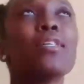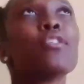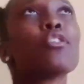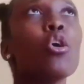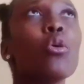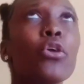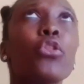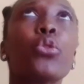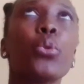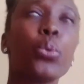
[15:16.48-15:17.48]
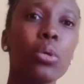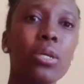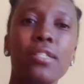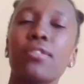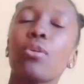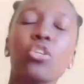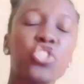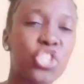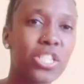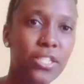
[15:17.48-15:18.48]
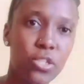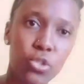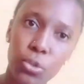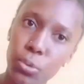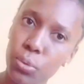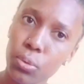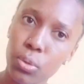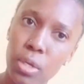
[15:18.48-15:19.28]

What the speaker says: is going through, it's not just you,